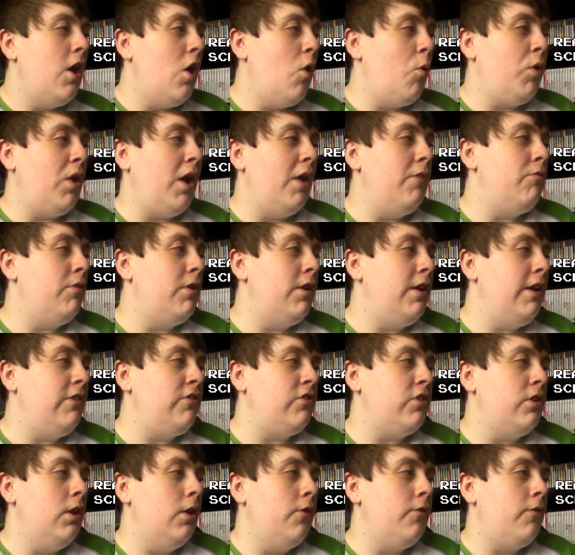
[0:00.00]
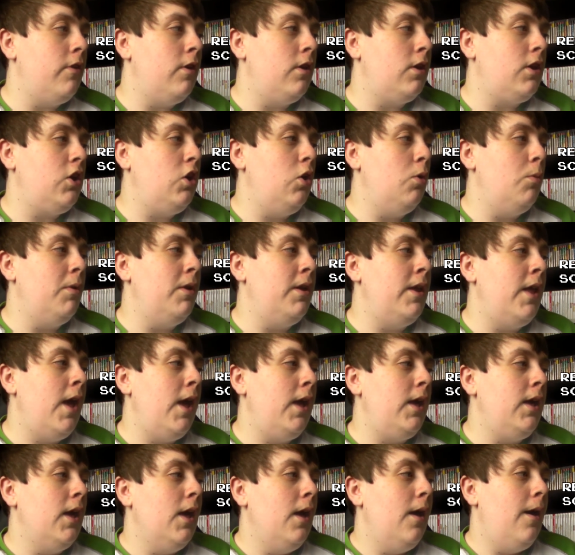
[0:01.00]
and when I release another
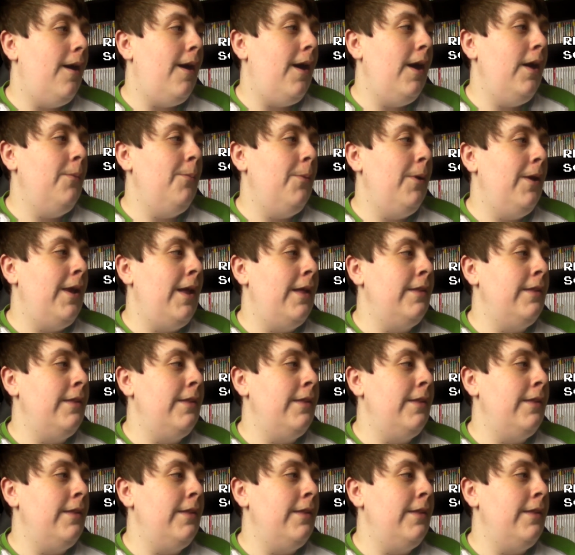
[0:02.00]
Q&A, I will